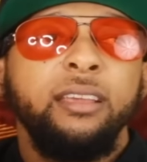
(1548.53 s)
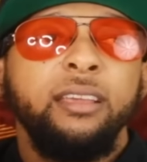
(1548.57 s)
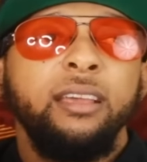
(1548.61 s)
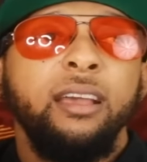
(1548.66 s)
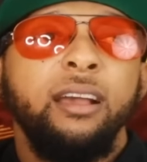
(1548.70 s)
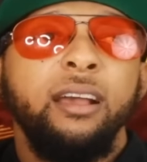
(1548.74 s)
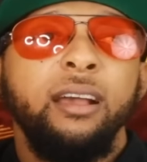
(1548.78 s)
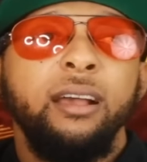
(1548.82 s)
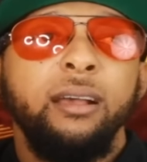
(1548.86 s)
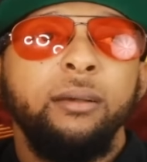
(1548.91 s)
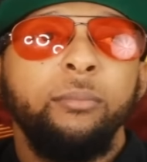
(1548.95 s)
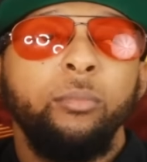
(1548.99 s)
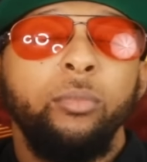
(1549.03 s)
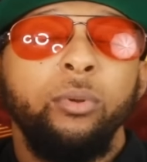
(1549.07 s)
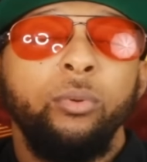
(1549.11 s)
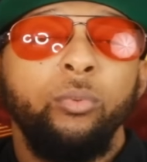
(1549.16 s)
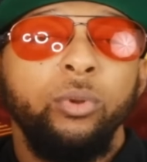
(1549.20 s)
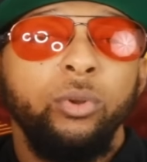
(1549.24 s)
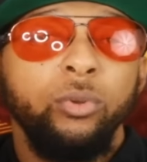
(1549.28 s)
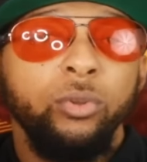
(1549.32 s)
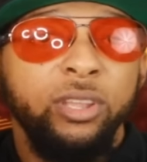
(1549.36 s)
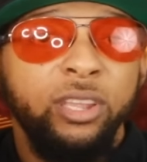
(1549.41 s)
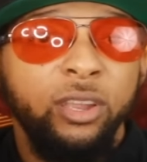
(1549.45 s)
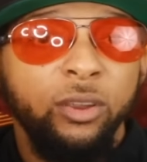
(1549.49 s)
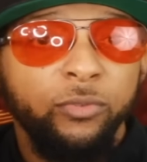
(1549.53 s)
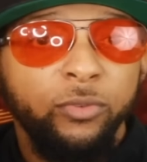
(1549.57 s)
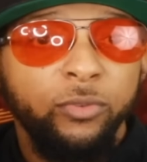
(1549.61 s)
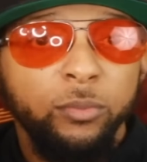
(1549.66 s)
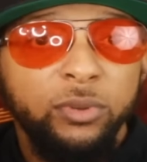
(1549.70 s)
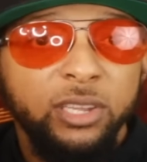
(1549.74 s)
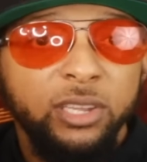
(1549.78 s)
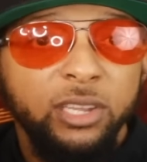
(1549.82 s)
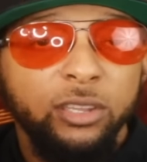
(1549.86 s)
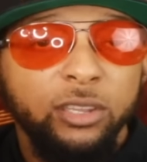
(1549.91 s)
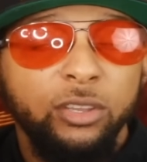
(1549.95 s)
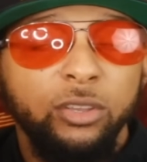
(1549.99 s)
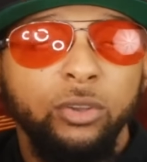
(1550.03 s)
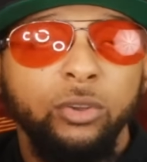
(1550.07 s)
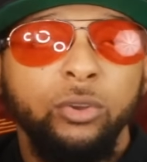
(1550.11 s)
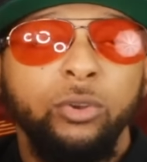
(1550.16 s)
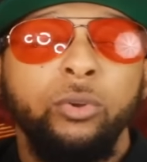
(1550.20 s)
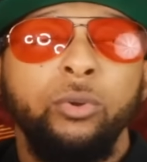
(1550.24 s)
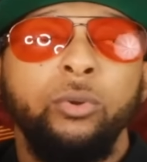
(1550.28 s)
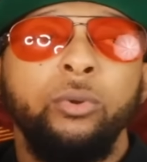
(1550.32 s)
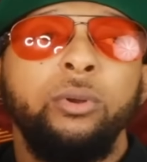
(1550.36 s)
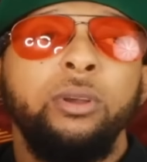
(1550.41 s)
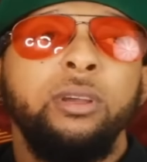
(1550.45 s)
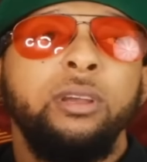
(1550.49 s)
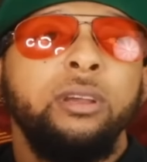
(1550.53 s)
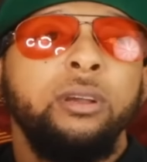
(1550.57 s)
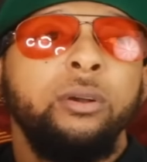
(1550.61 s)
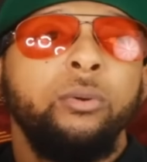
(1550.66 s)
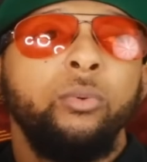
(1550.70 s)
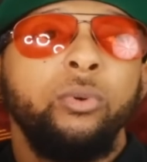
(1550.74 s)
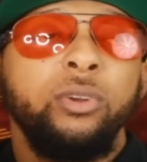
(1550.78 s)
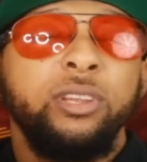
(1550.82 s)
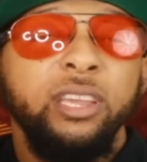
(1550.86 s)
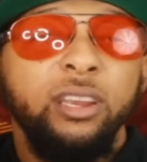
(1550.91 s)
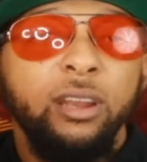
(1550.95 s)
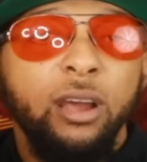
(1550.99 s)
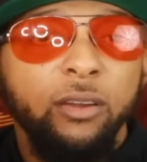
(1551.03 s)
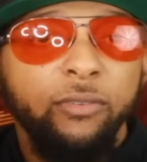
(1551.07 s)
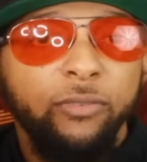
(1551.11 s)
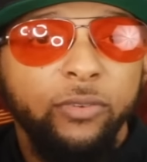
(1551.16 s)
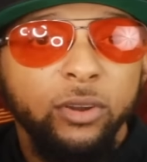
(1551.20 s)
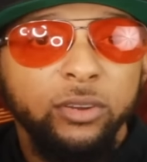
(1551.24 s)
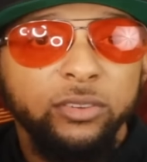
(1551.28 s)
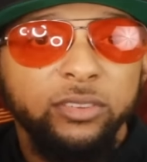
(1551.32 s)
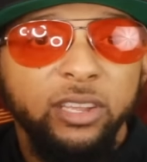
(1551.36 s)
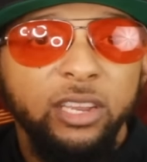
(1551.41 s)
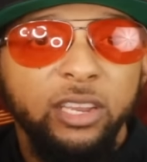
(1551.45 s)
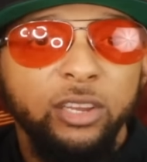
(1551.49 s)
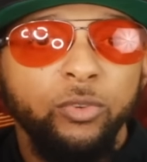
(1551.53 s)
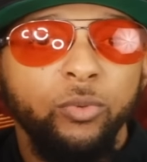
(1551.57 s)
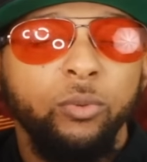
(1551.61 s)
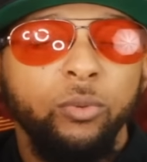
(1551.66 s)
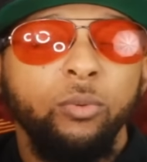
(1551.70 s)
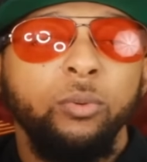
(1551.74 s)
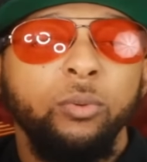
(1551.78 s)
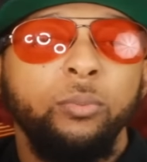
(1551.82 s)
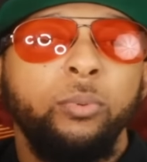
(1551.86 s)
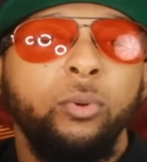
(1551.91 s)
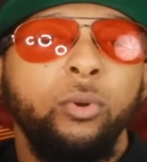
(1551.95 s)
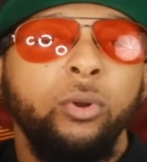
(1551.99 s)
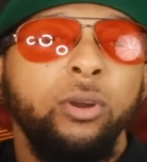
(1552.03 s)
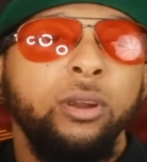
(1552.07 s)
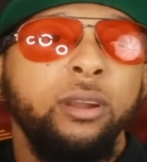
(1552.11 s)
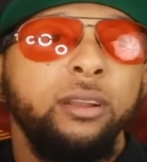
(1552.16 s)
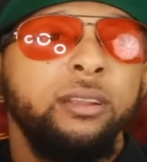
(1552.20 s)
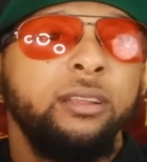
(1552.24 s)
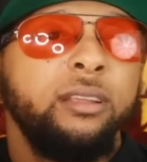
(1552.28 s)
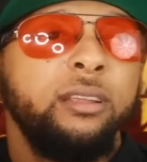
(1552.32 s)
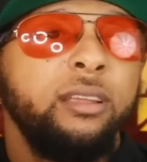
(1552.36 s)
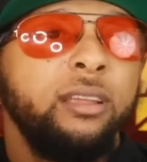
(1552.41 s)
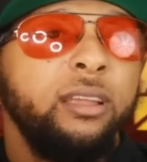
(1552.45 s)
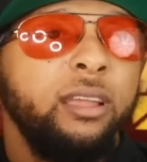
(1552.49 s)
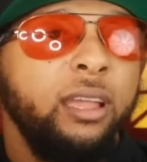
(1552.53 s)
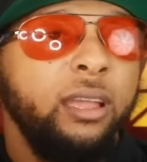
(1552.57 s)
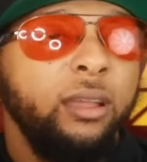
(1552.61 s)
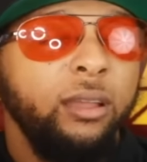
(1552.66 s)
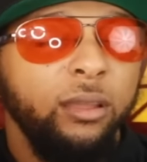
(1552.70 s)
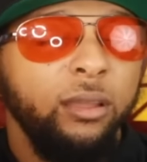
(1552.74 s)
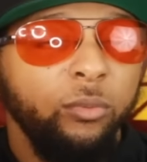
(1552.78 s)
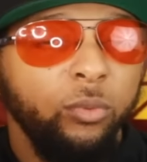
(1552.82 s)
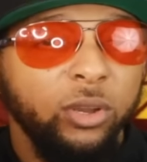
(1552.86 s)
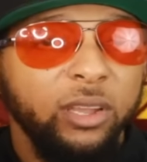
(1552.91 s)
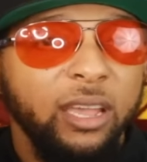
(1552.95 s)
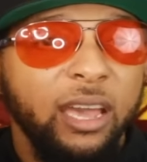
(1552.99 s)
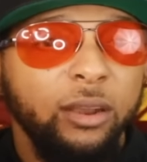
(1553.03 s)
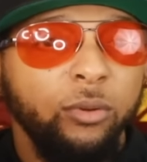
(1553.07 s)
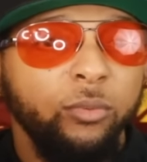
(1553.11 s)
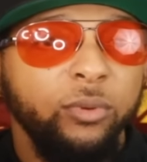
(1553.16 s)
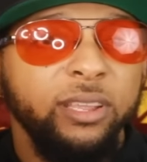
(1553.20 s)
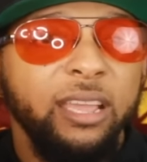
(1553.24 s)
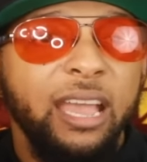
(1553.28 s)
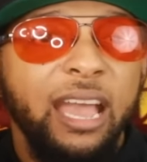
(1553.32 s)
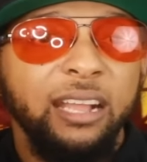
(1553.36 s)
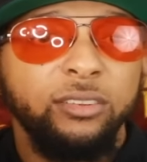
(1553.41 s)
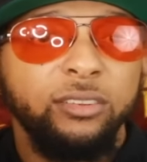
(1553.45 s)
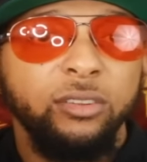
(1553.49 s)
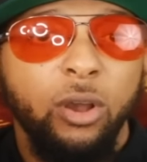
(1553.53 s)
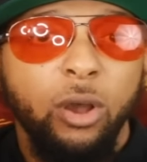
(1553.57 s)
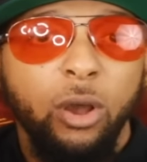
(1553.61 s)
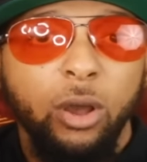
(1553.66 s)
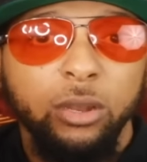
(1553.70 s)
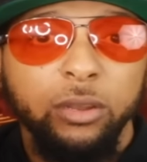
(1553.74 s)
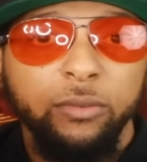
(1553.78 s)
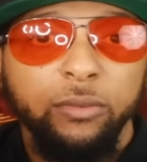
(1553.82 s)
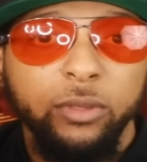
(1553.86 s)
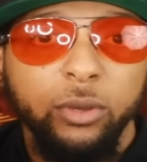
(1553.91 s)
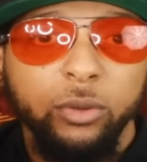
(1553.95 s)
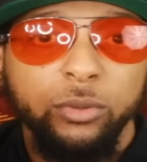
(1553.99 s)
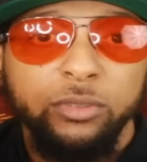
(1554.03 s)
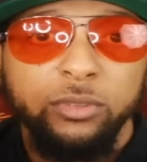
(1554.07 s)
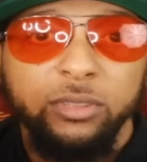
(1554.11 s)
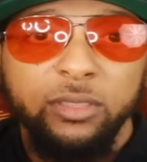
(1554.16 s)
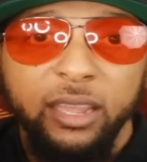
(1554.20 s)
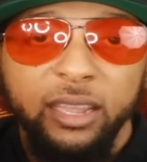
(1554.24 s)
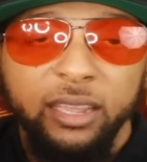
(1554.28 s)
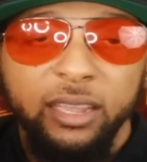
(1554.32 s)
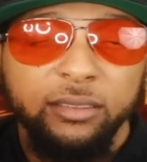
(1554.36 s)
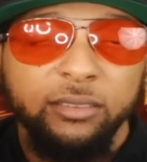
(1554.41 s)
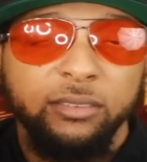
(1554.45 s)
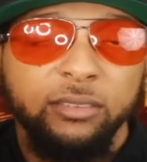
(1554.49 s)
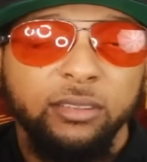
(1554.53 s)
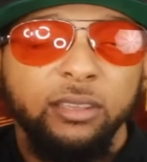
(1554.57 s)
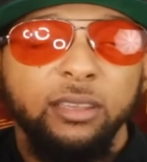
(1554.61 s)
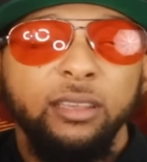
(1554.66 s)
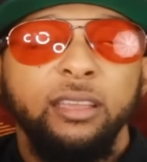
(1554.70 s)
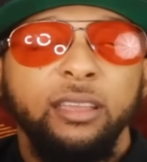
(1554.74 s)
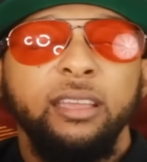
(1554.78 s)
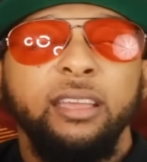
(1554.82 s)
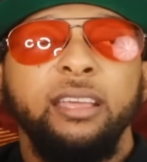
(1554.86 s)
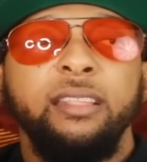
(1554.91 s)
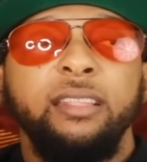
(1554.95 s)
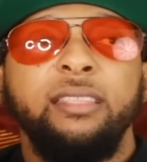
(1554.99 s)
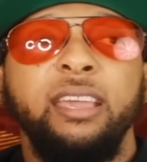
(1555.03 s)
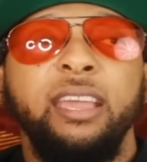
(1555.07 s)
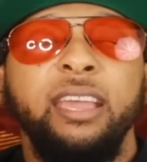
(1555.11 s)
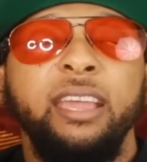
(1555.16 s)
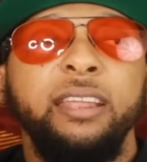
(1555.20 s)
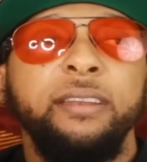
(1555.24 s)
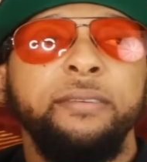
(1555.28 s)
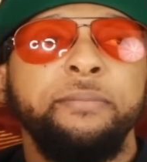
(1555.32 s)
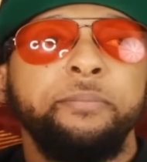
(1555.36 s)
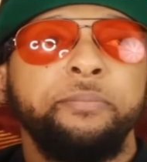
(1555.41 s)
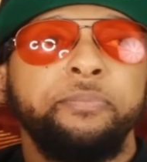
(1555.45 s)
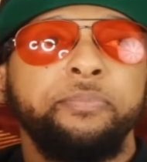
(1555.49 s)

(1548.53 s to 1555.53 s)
We'll hear from DQ. We'll get our first injury report, and we'll kind of react to all of those things. Then